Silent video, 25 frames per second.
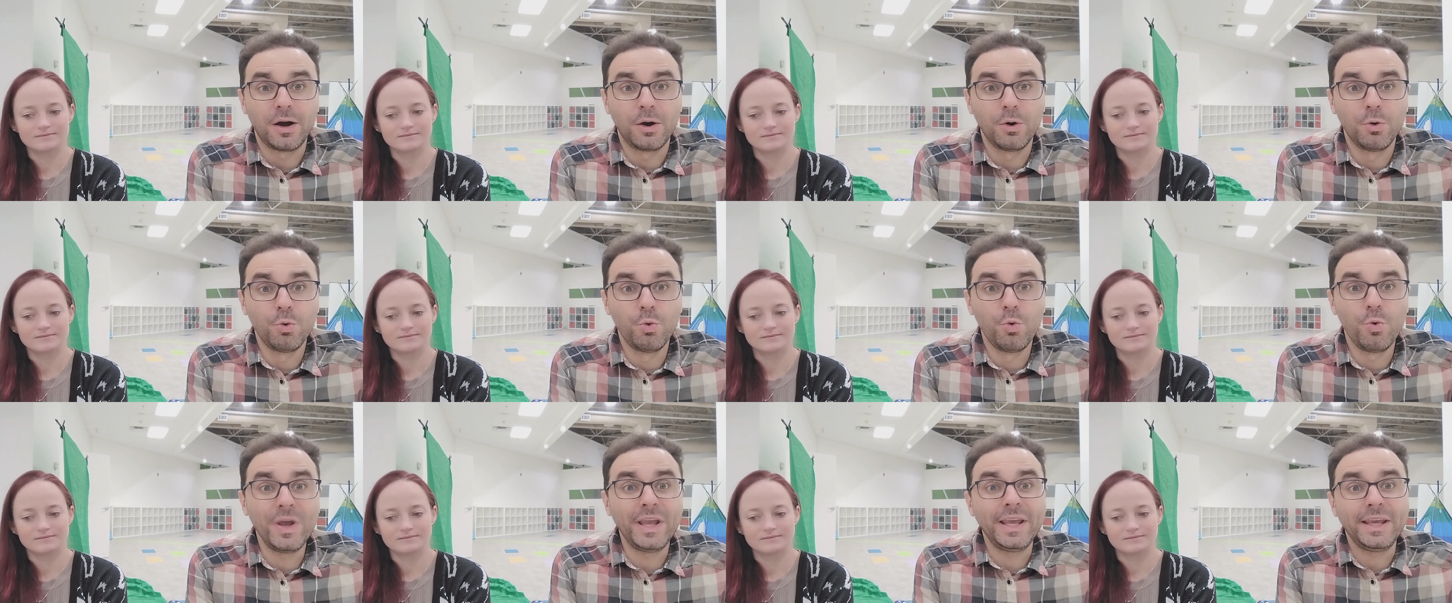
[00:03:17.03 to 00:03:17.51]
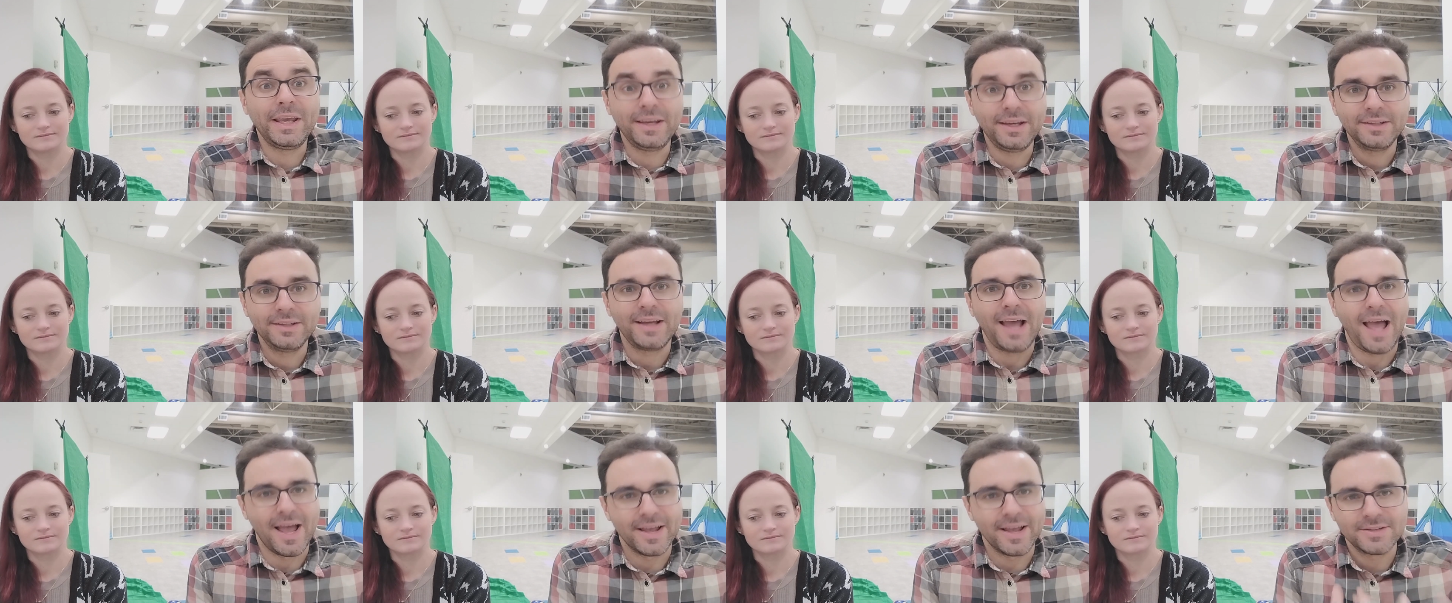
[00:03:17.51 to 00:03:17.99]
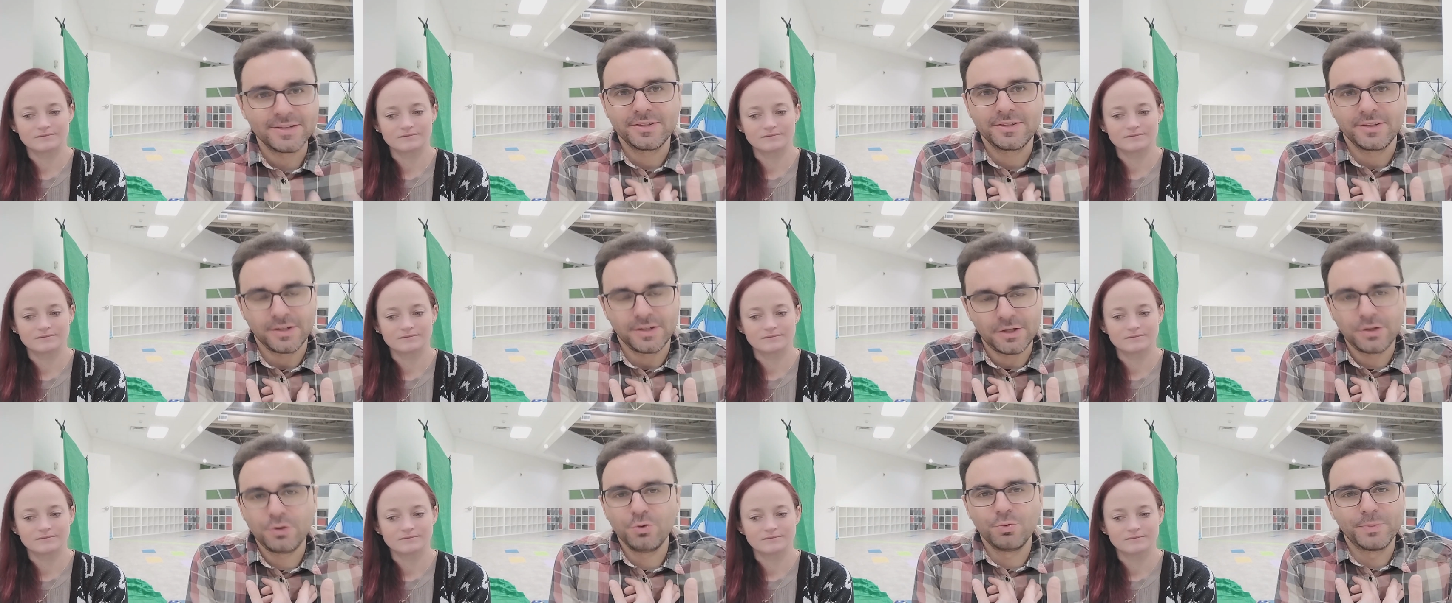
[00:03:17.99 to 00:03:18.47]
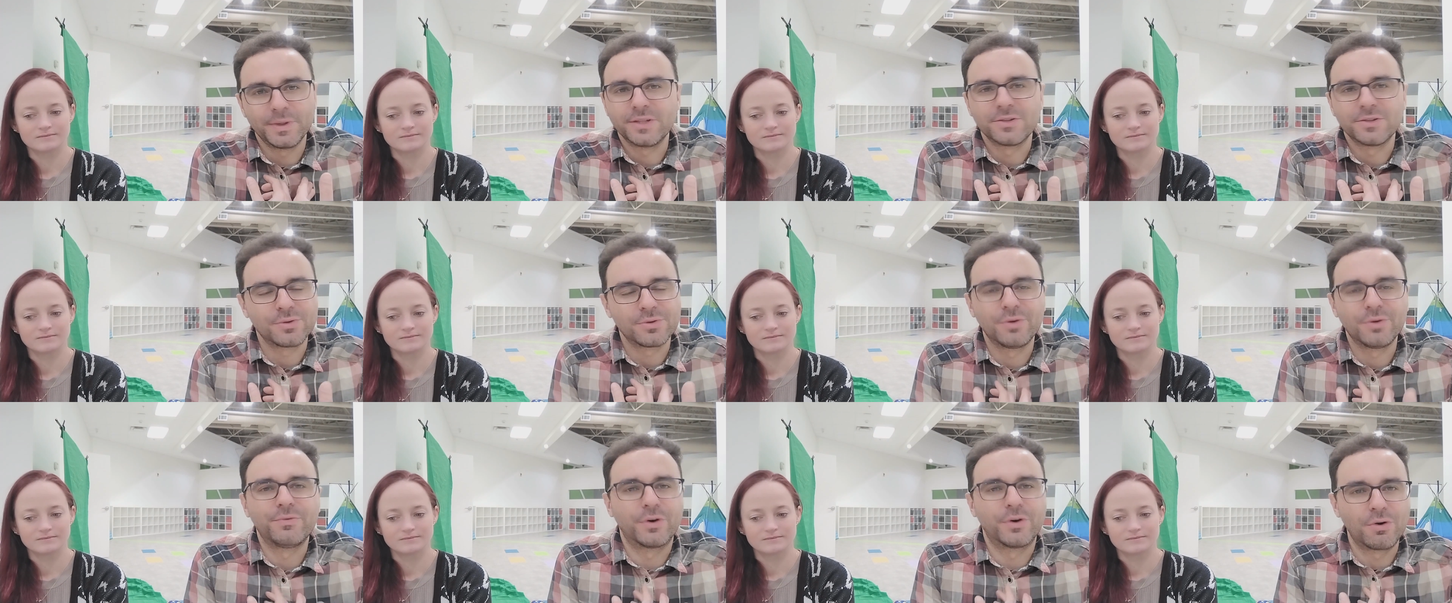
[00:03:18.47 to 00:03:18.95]
Speaker 1: we as humans
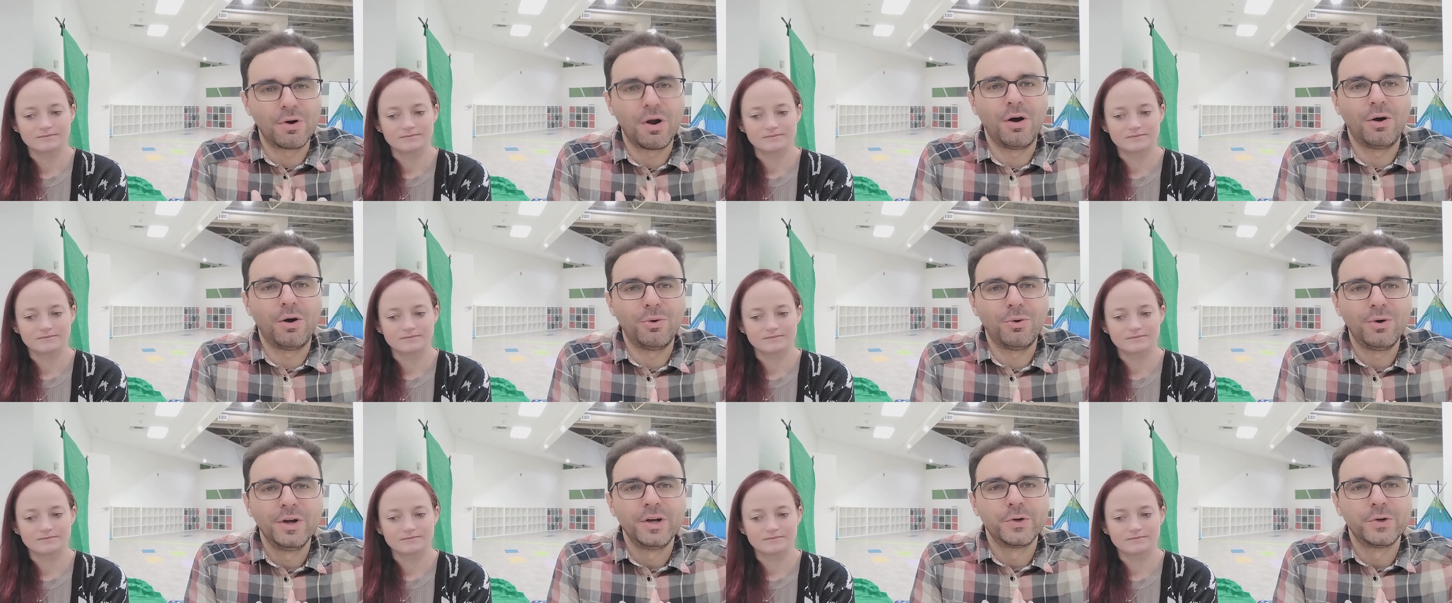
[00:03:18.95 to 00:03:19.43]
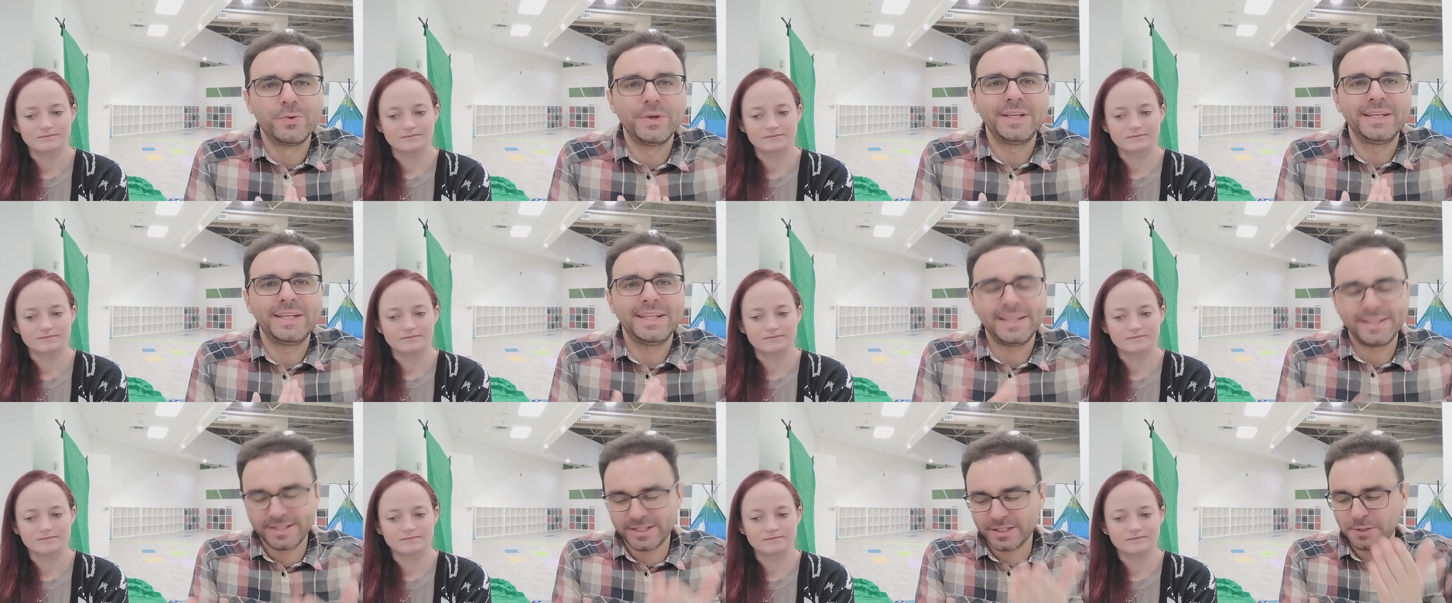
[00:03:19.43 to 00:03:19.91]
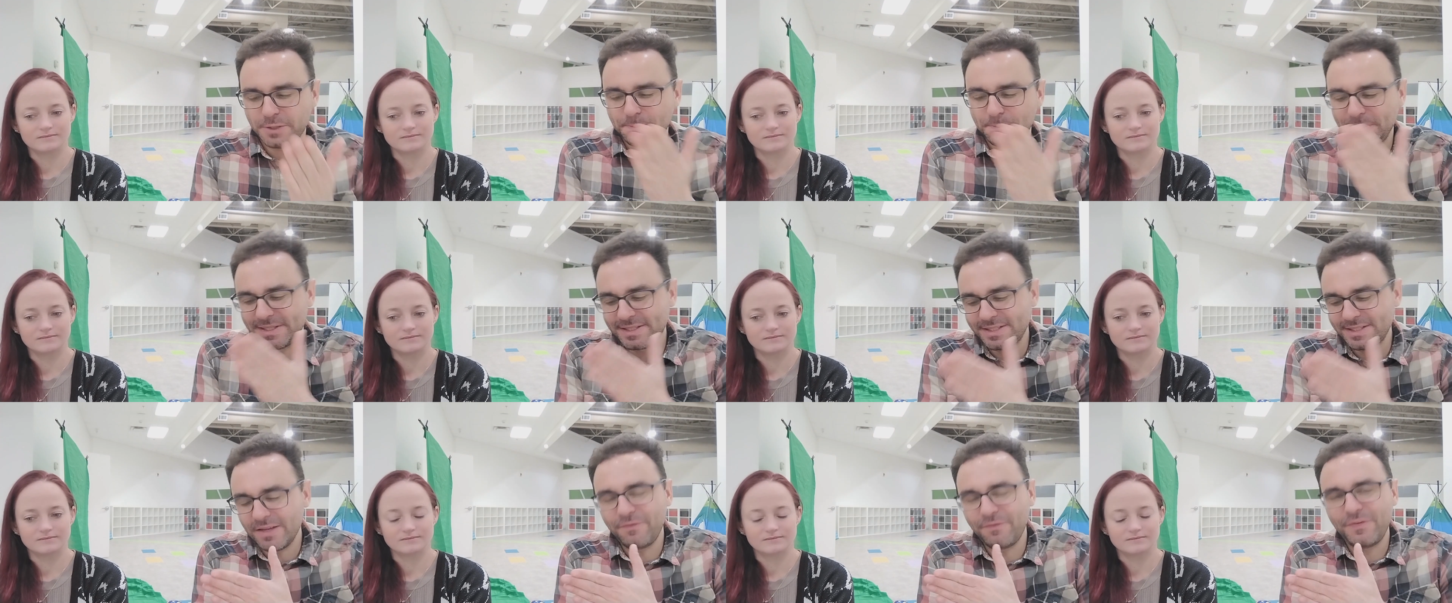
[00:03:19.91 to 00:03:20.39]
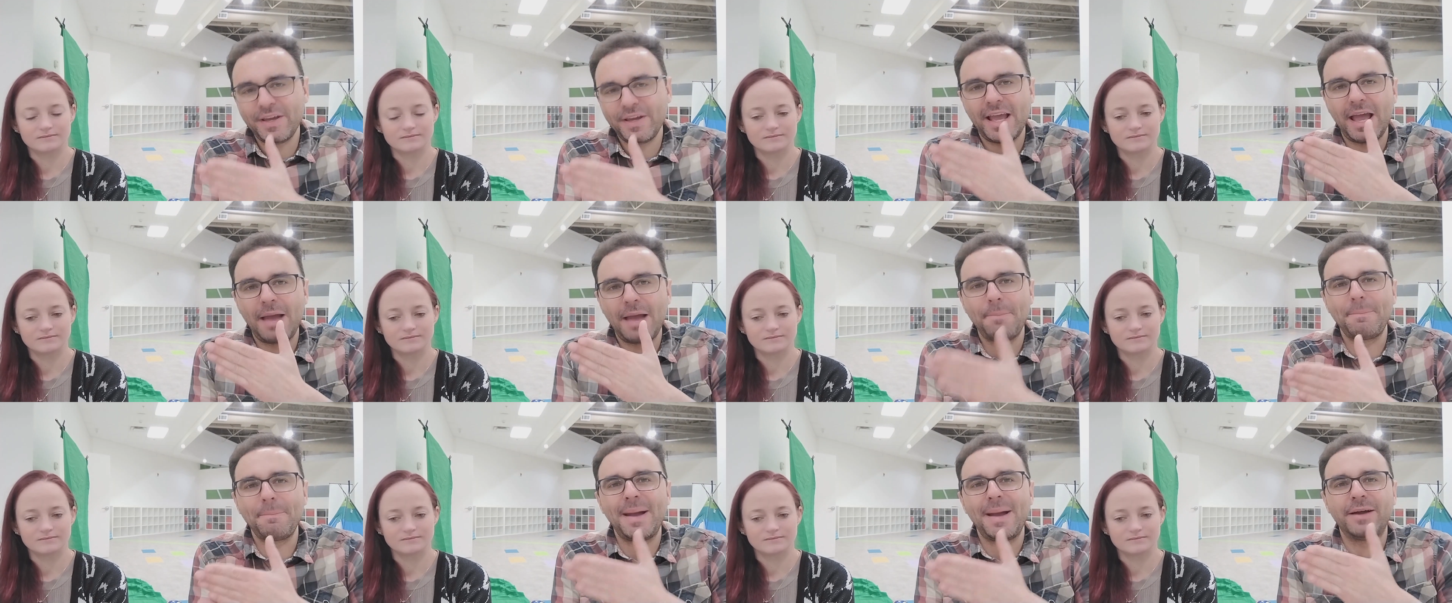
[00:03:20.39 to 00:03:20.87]
overall we need specific
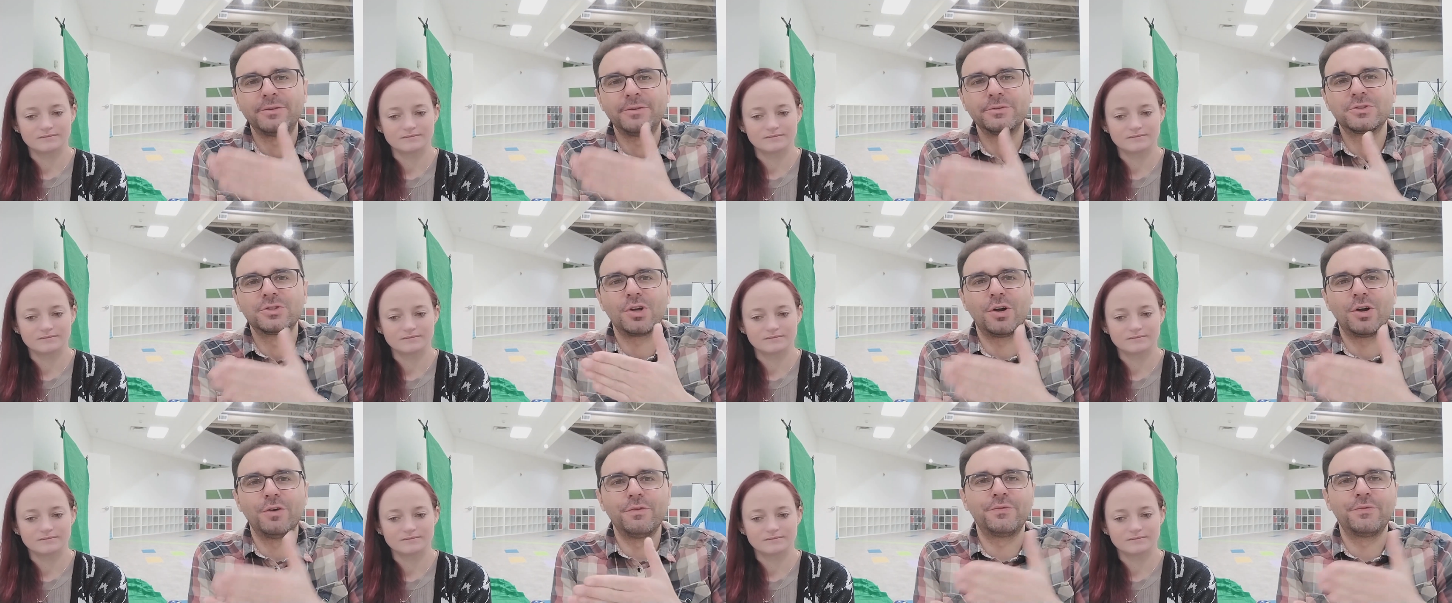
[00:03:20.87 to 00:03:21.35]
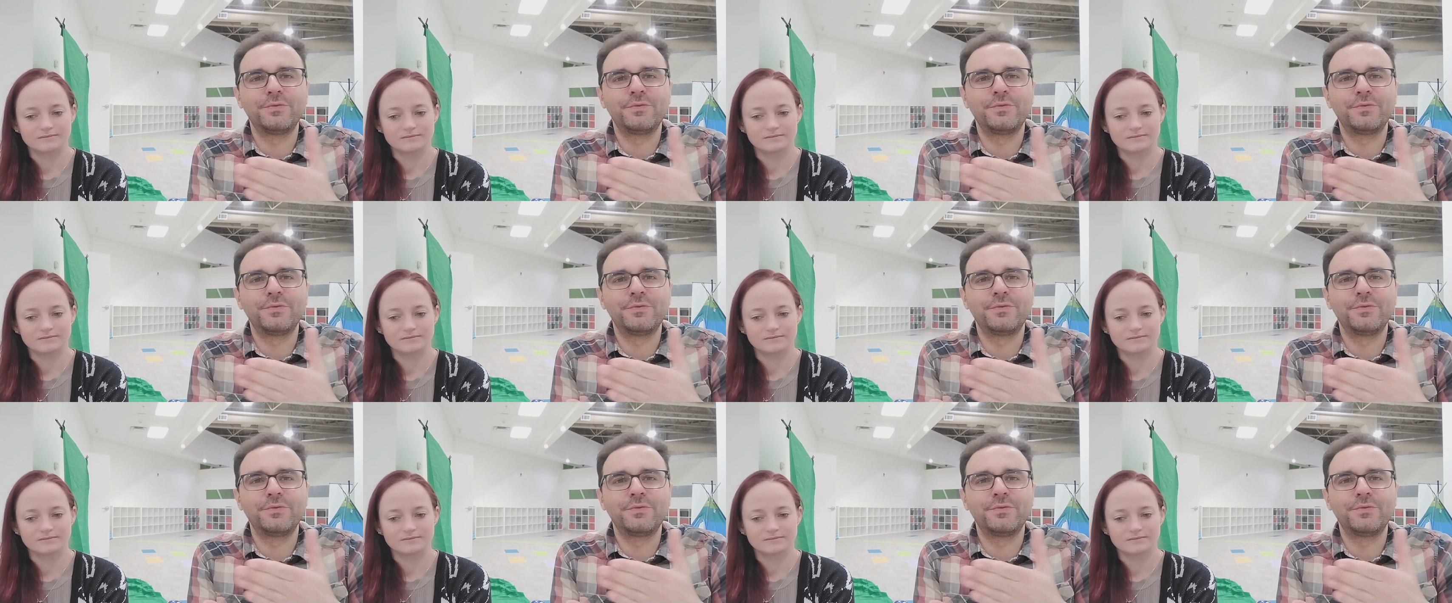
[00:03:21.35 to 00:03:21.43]
amounts of